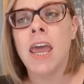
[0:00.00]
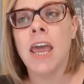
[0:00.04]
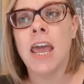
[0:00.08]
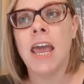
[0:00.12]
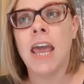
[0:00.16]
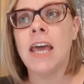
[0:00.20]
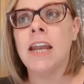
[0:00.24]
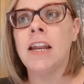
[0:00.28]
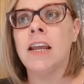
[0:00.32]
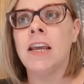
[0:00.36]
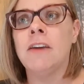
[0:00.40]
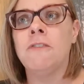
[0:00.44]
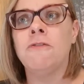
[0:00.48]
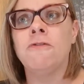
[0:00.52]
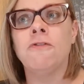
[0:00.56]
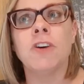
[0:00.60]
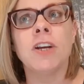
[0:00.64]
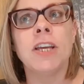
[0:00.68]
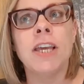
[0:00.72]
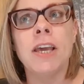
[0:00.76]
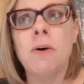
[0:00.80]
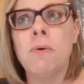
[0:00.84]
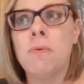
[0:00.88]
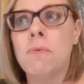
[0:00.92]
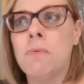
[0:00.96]
and I
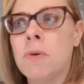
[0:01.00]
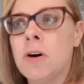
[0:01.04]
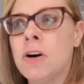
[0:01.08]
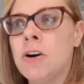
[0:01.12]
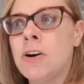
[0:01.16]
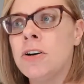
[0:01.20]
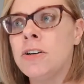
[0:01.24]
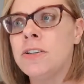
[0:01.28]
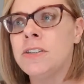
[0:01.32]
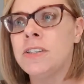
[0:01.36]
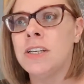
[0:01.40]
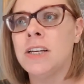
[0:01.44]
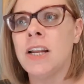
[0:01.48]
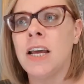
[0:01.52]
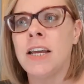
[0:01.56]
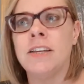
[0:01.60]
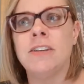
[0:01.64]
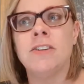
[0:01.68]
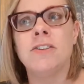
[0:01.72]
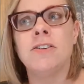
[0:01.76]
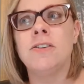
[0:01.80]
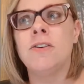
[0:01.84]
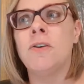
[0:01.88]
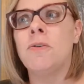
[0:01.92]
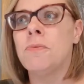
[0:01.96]
forget words and I
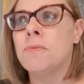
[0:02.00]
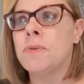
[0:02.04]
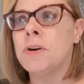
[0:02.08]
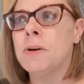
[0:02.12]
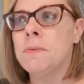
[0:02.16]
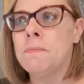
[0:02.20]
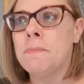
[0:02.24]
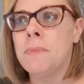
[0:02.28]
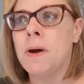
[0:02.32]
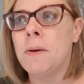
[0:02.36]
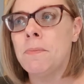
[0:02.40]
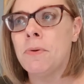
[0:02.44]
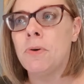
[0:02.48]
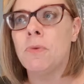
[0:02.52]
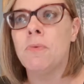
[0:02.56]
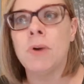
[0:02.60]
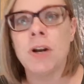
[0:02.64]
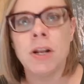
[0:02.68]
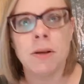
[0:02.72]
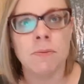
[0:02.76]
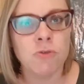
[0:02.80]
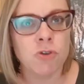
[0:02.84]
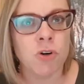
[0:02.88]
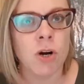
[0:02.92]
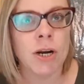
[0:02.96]
don't remember what
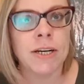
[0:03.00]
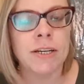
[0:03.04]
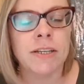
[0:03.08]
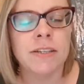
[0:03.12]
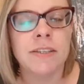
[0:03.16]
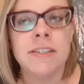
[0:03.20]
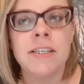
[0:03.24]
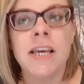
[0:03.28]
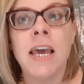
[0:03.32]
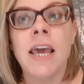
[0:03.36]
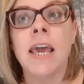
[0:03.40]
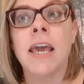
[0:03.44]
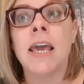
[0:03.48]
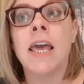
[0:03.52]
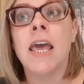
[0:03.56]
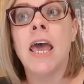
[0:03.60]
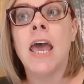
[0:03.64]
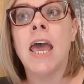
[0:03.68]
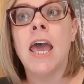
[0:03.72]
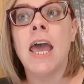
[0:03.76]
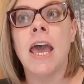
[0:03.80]
I'm trying to say.